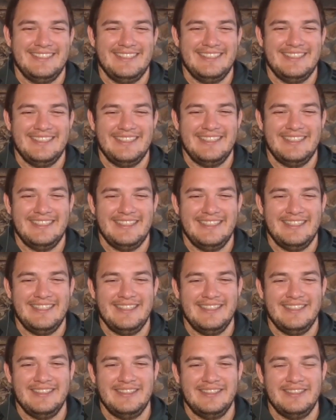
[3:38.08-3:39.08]

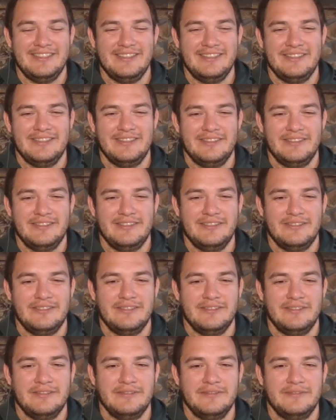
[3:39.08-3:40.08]

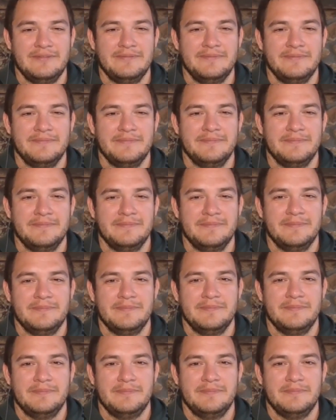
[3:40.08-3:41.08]

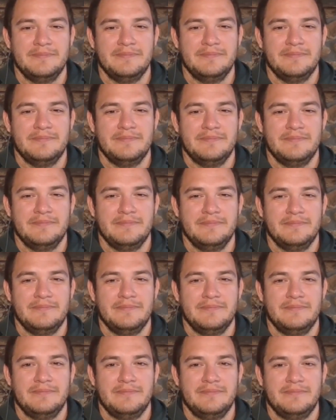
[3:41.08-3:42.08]

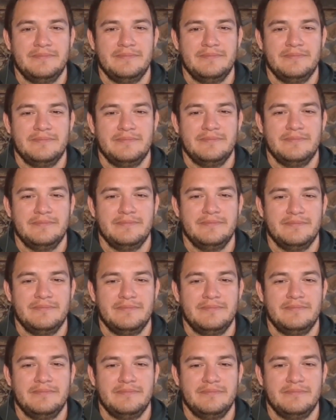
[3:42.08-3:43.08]

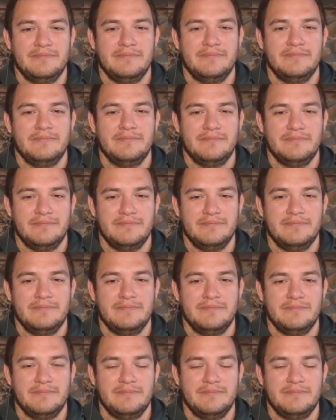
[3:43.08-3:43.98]
No words are spoken by the person on screen.